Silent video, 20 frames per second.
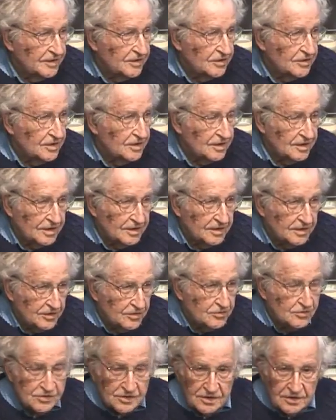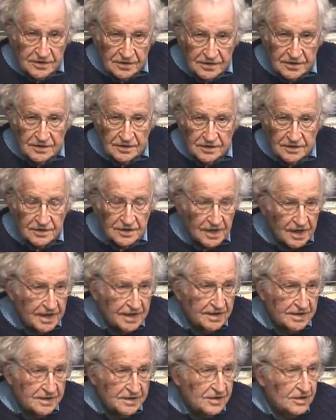using to lead.